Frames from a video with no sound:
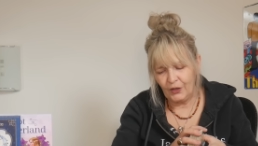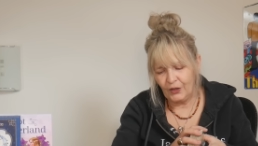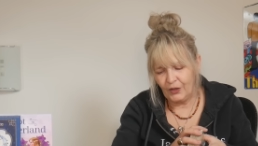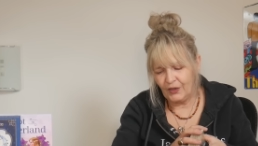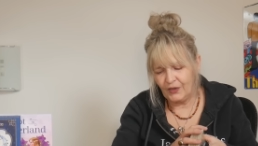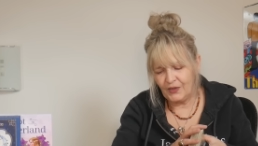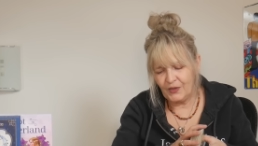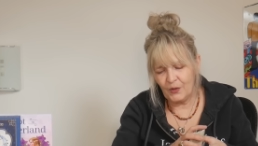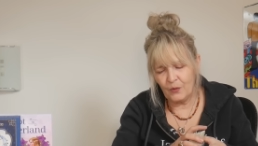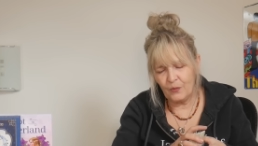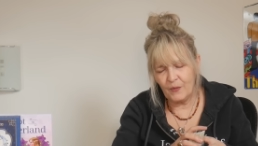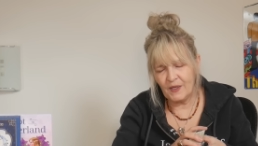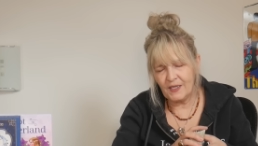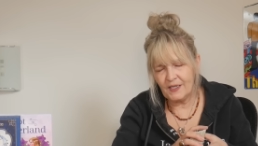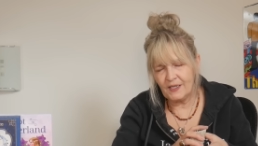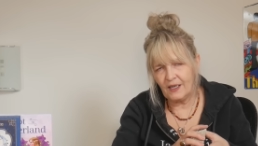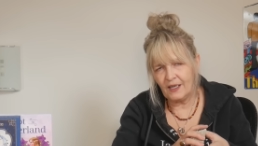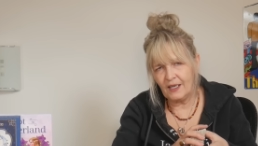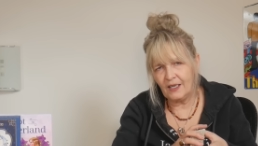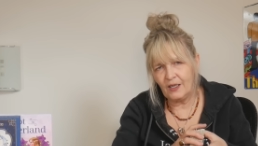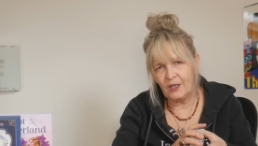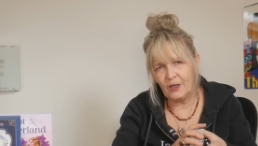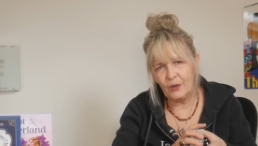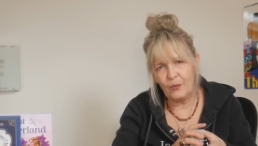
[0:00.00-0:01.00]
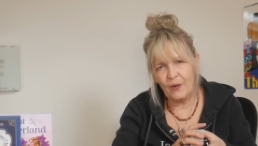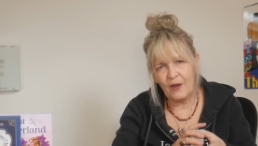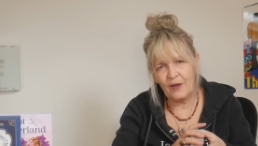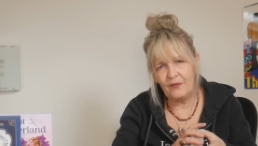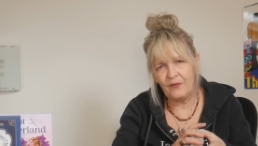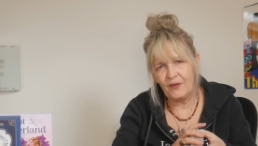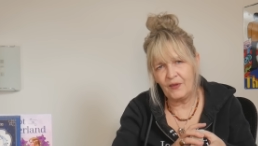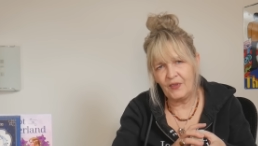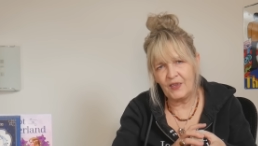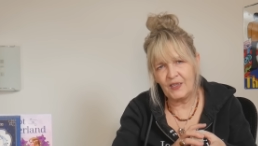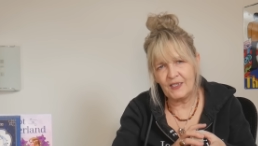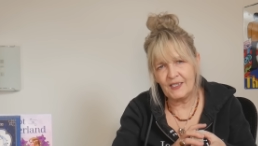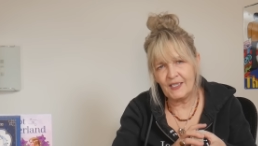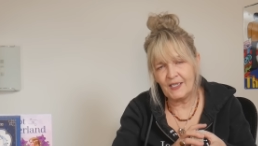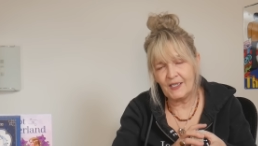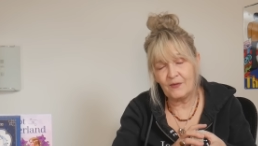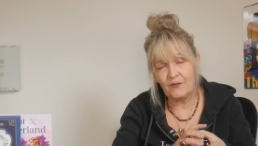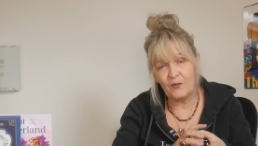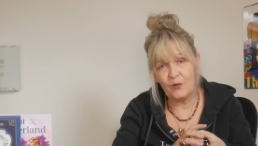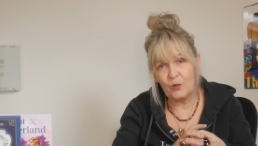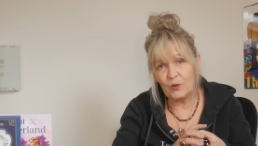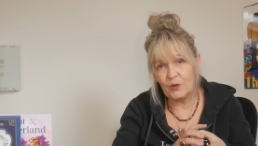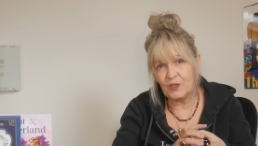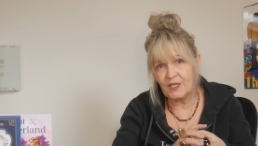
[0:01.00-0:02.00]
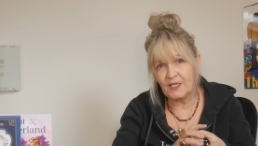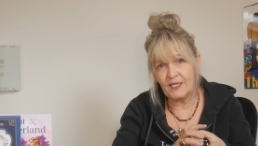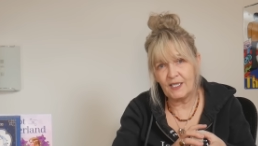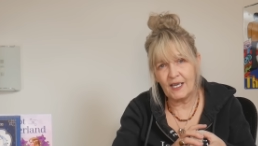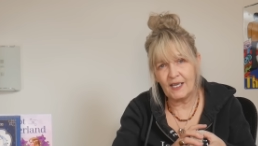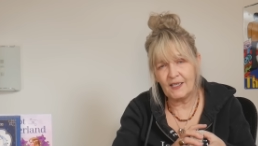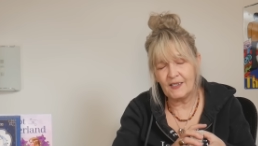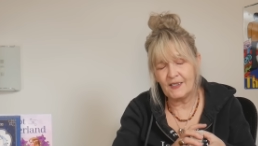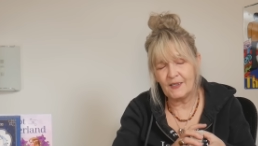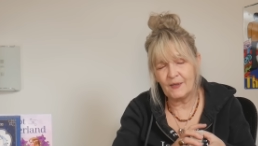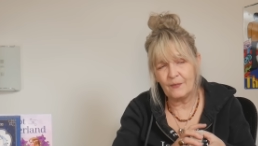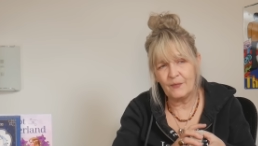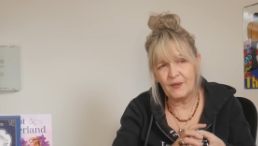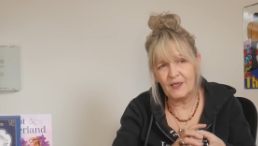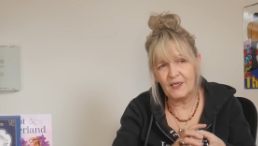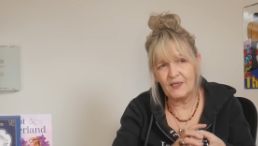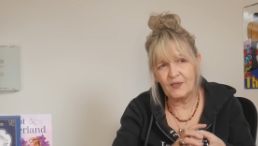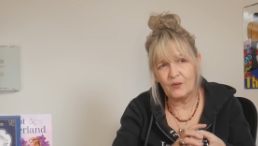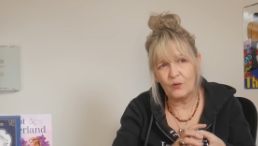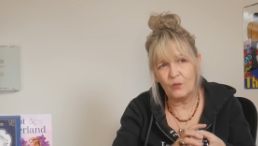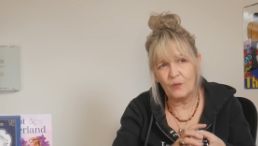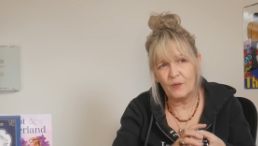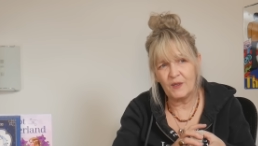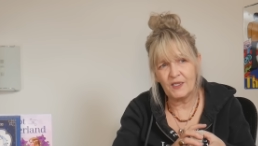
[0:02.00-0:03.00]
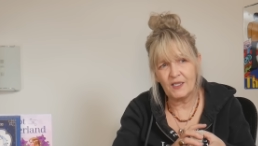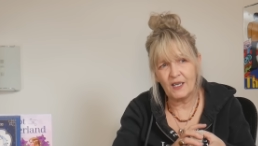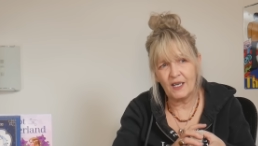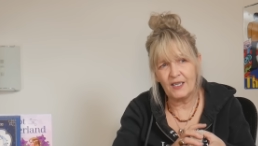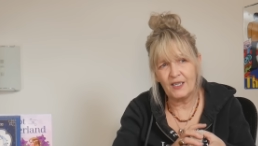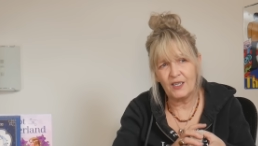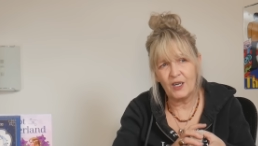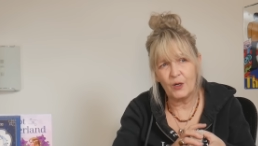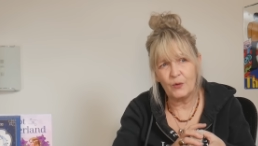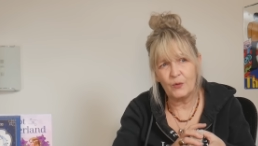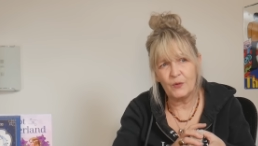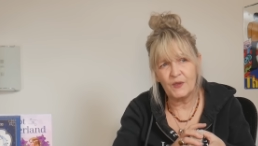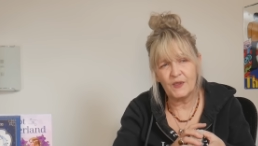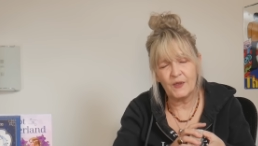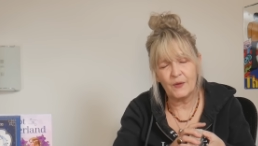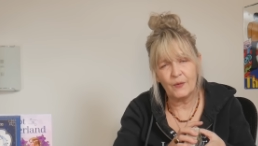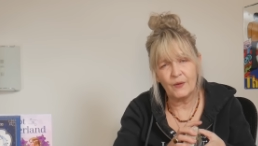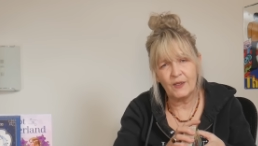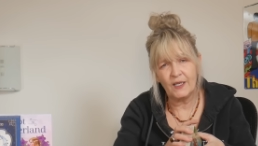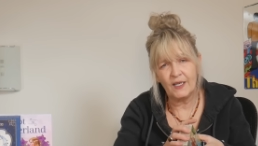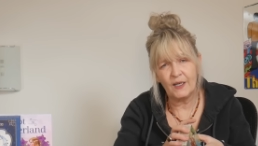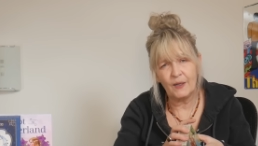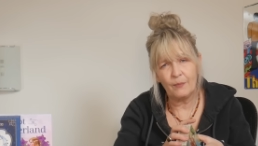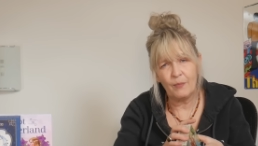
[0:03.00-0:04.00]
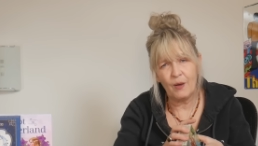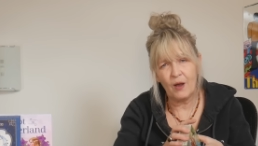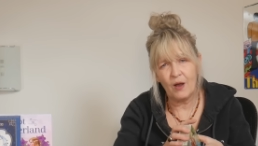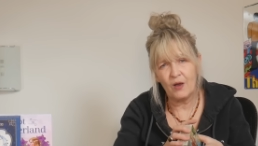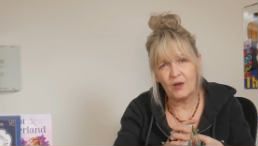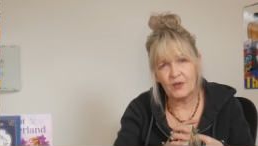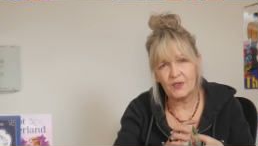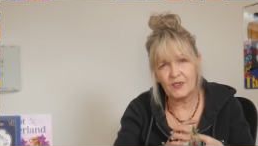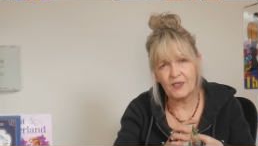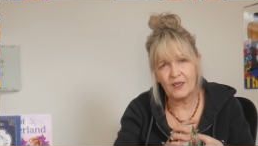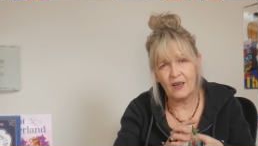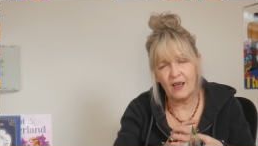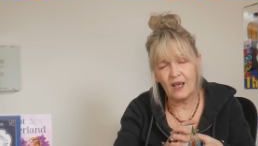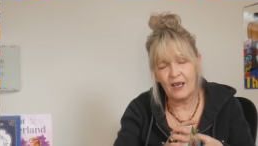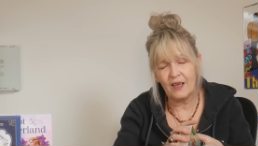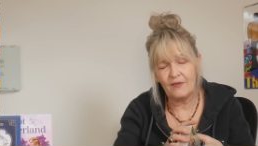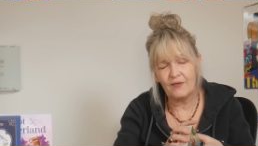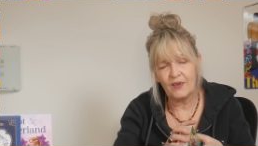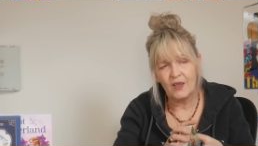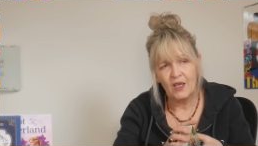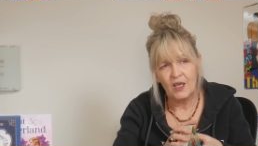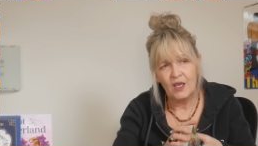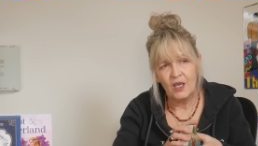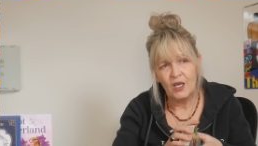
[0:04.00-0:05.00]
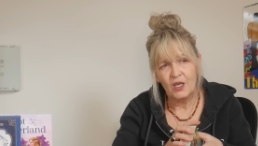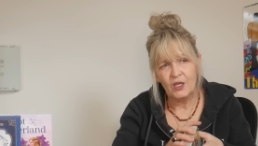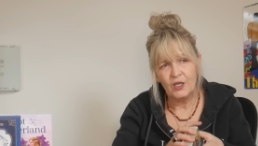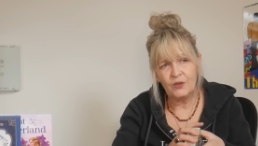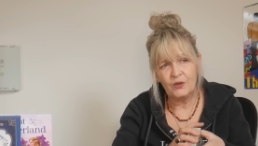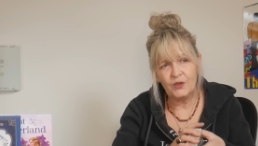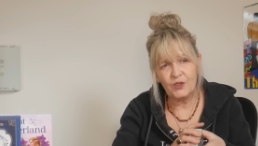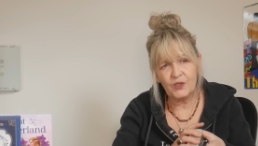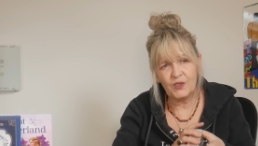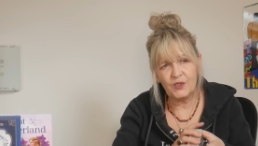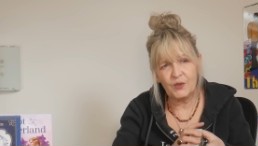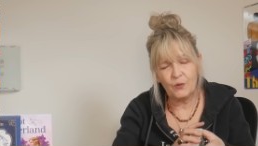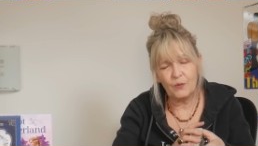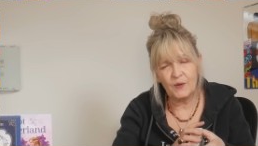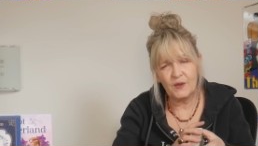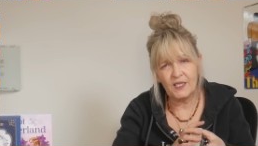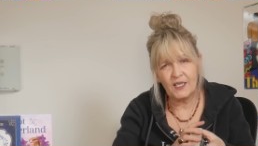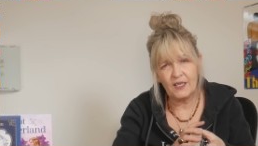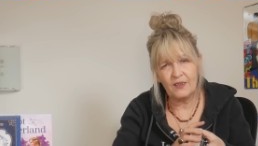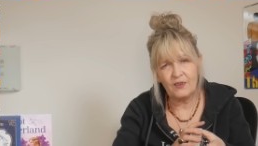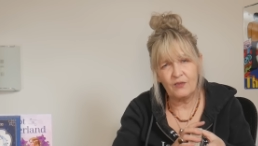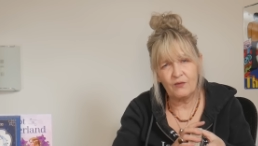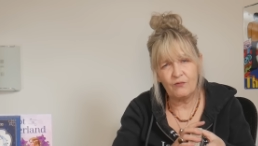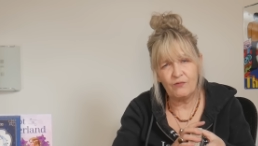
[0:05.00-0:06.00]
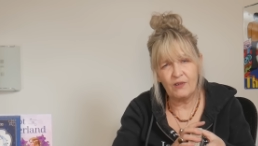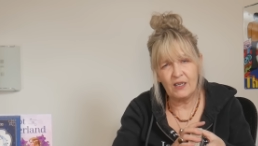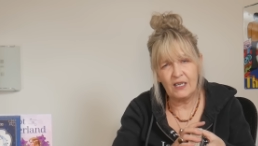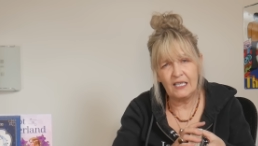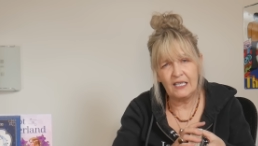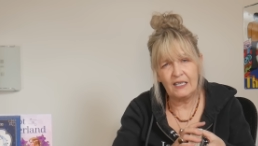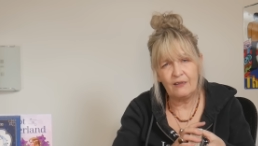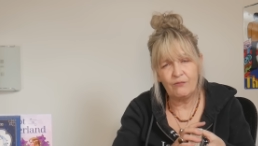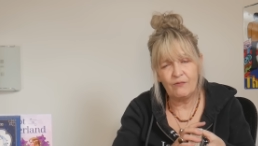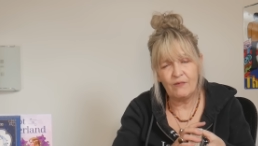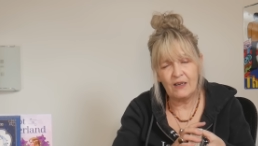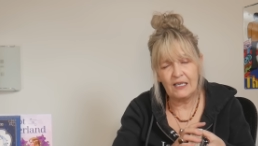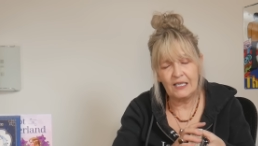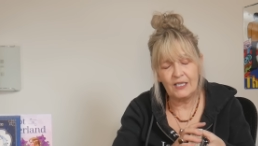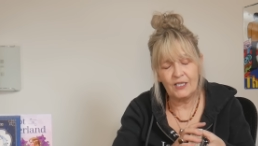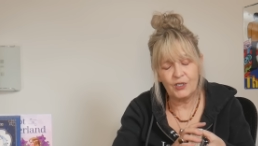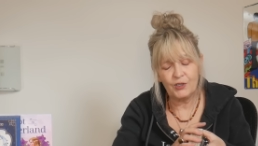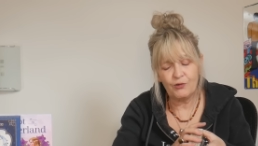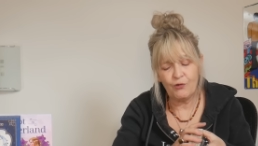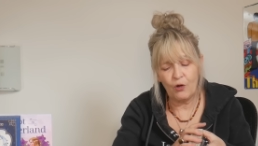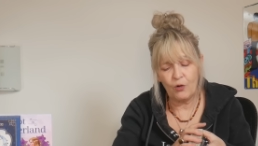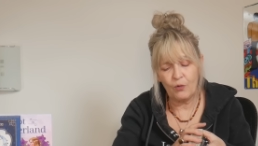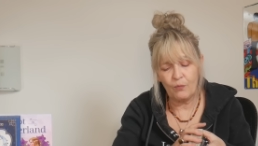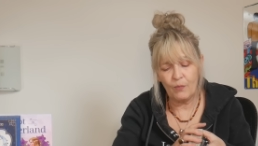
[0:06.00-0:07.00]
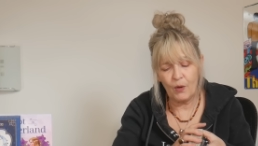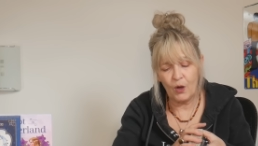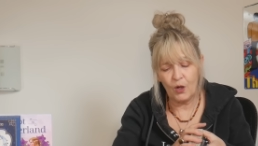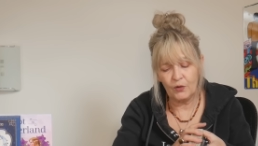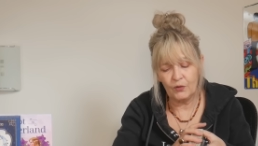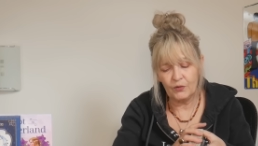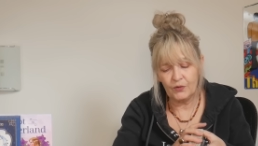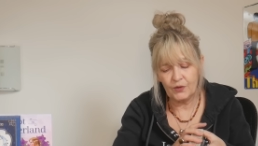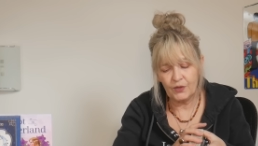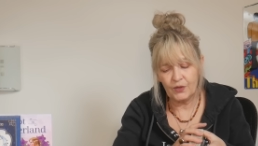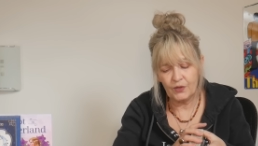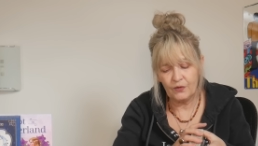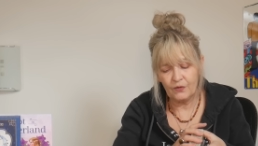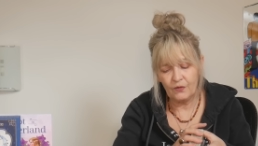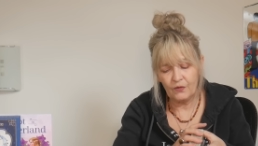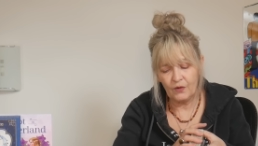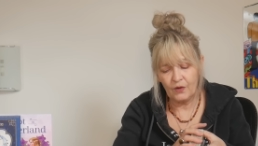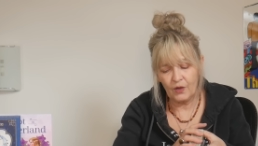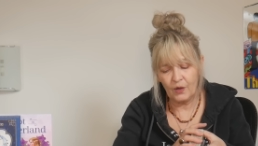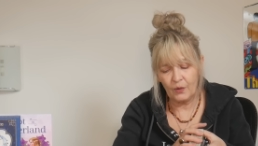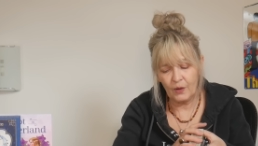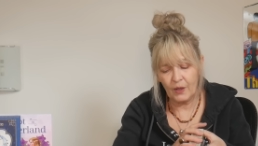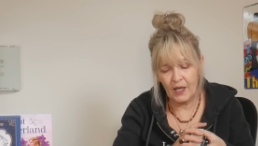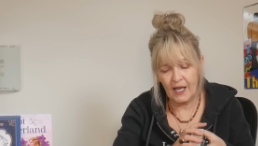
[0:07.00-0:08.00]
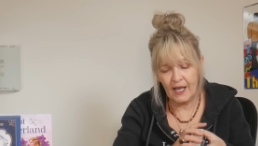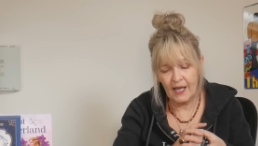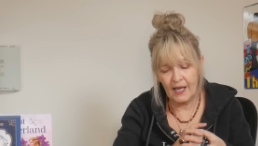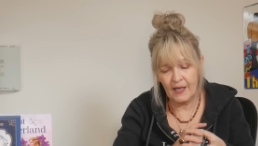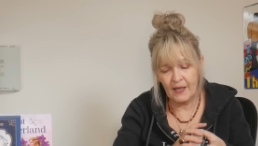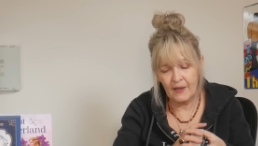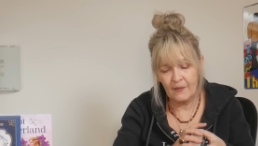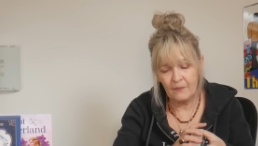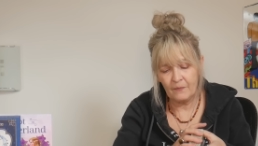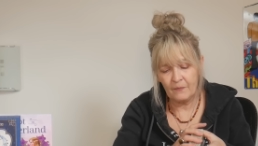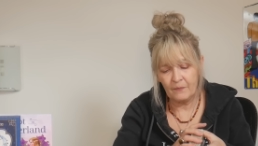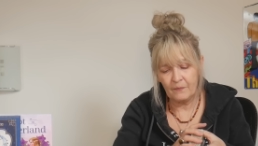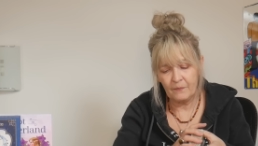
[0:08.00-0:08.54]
It's almost like whoever this is for today, somebody's almost like known someone in a past life. You just almost had a really, really strong bond, okay?